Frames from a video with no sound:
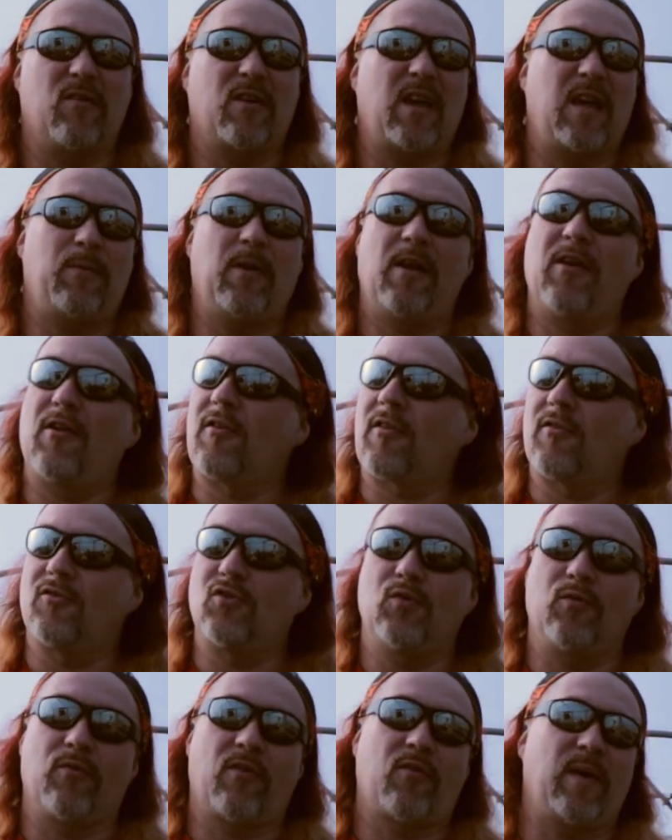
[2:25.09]
Keeping it nice and
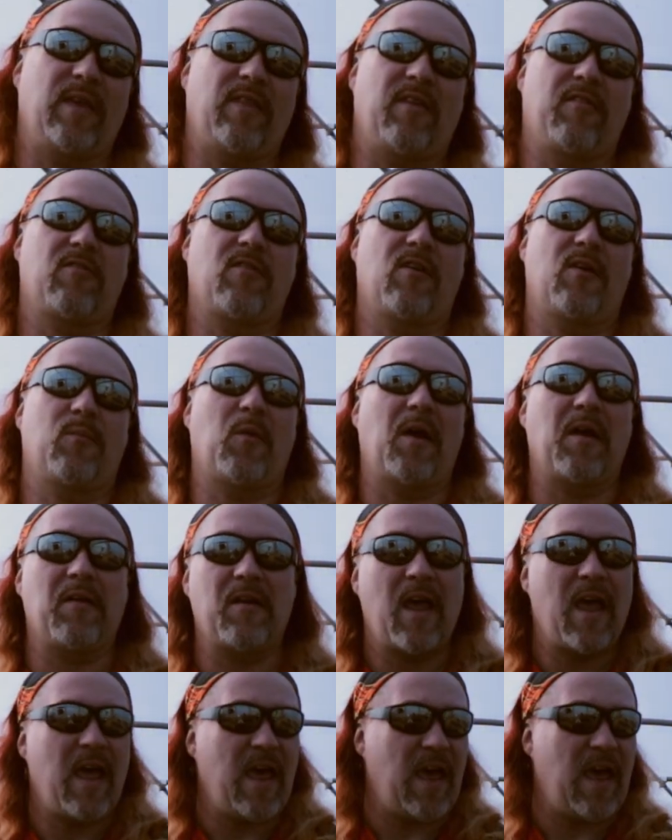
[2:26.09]
short and sweet this time round,